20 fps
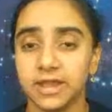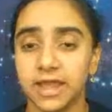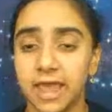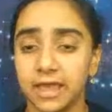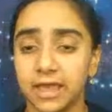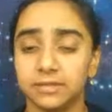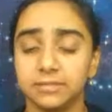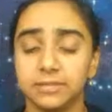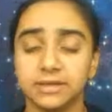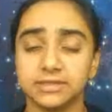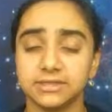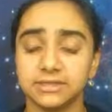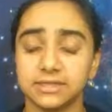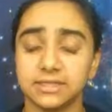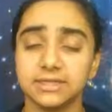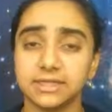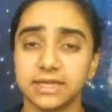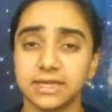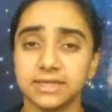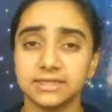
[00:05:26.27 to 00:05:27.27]
hand, because in
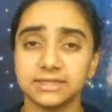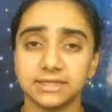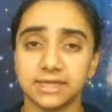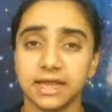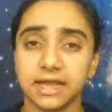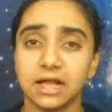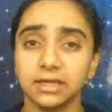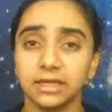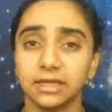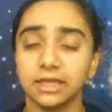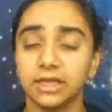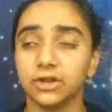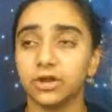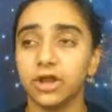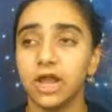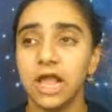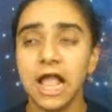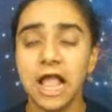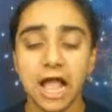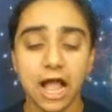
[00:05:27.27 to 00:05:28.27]
this case, a calculator
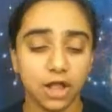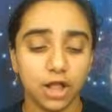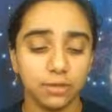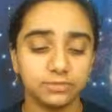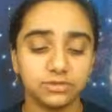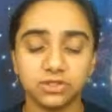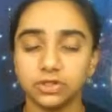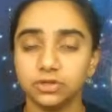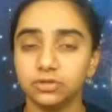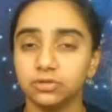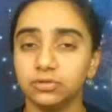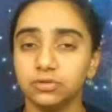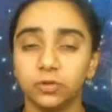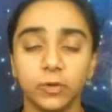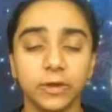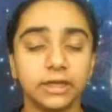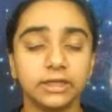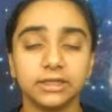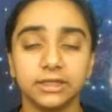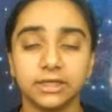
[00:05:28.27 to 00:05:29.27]
helps you
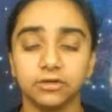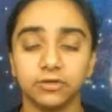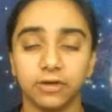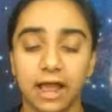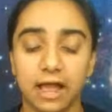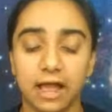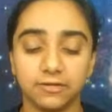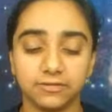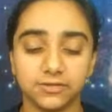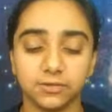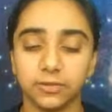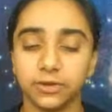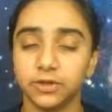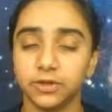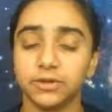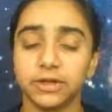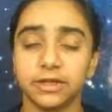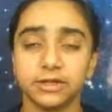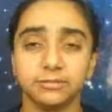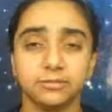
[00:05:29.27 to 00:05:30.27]
quickly graph. So what
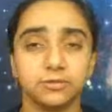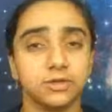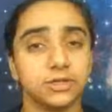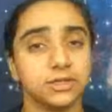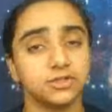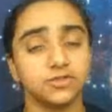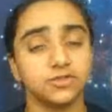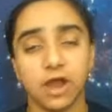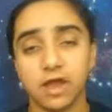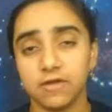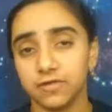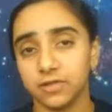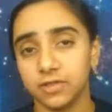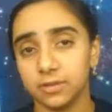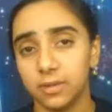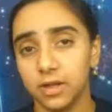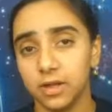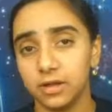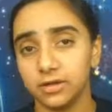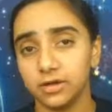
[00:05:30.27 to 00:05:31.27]
you would end up doing is graphing the
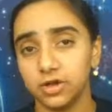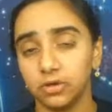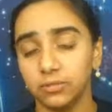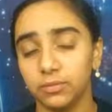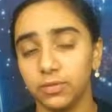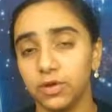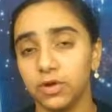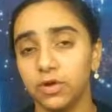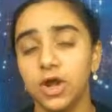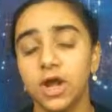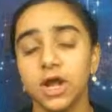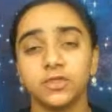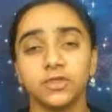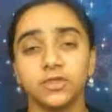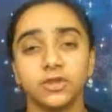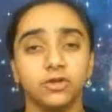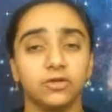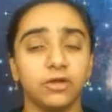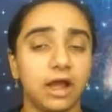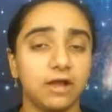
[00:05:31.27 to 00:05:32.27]
polynomial,
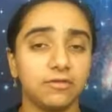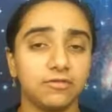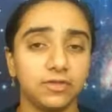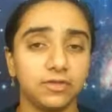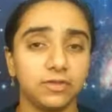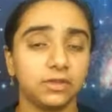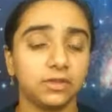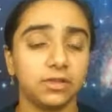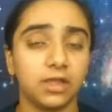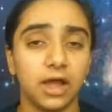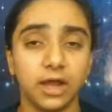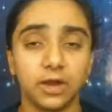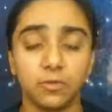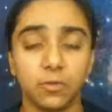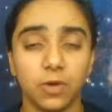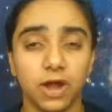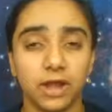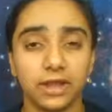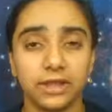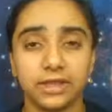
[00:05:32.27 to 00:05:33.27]
then graphing the line
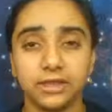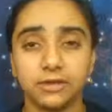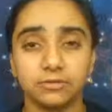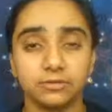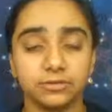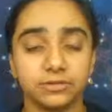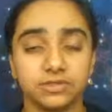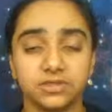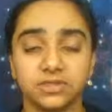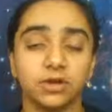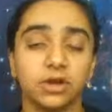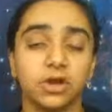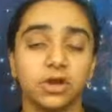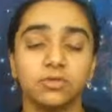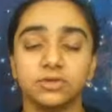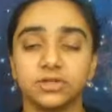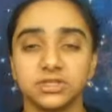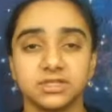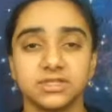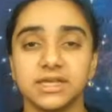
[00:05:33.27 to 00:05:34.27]
y equals 0,
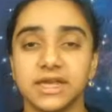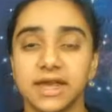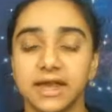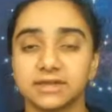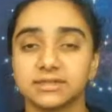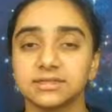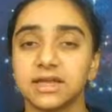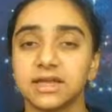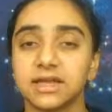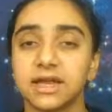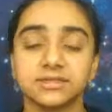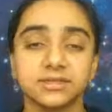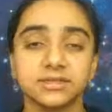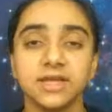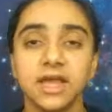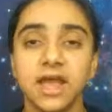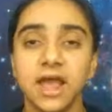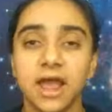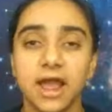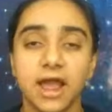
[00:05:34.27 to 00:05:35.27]
which is the x-axis,
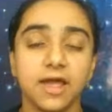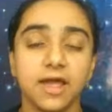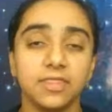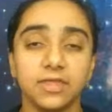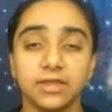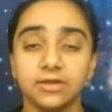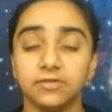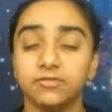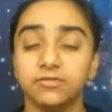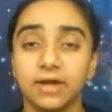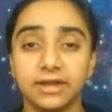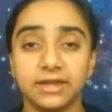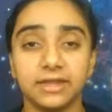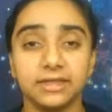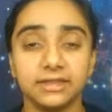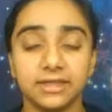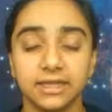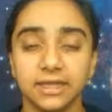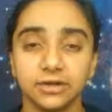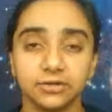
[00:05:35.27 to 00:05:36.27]
and then
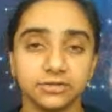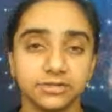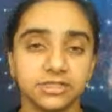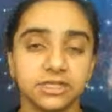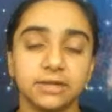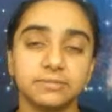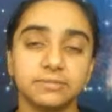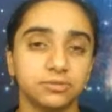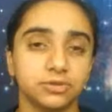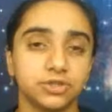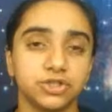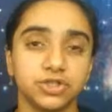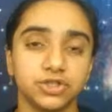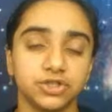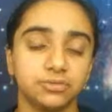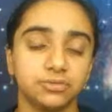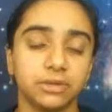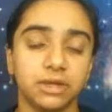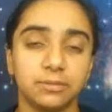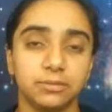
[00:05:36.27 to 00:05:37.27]
finding the intercepts, which you
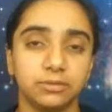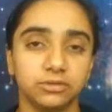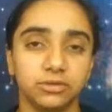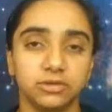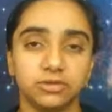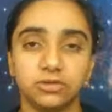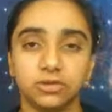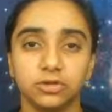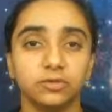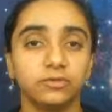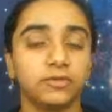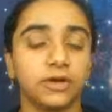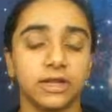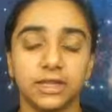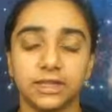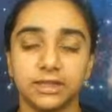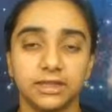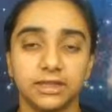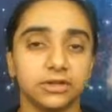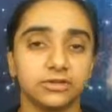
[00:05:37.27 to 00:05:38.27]
should be able to do,
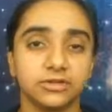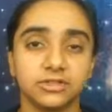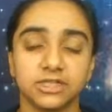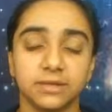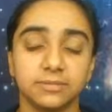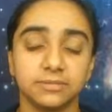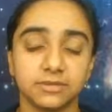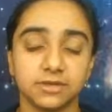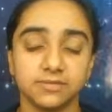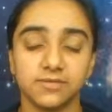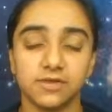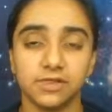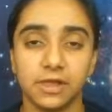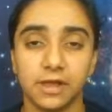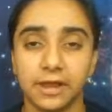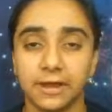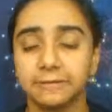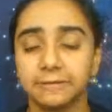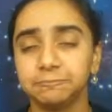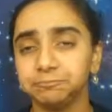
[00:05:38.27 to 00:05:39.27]
finding the intercepts of a
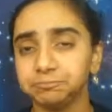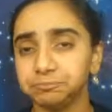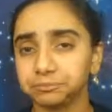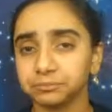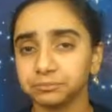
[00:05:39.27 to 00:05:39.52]
line.